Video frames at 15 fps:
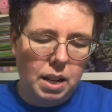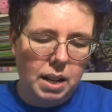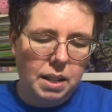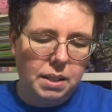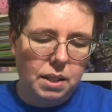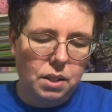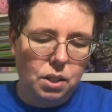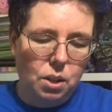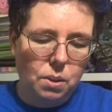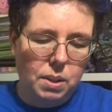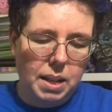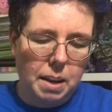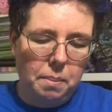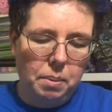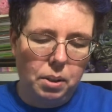and it's a Sew
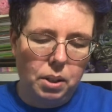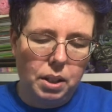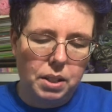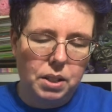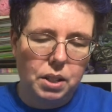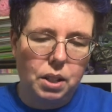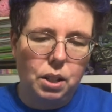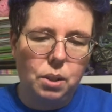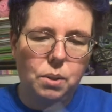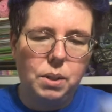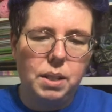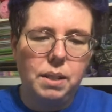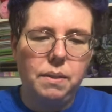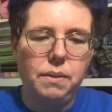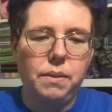Sampler
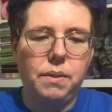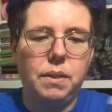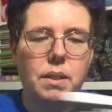exclusive.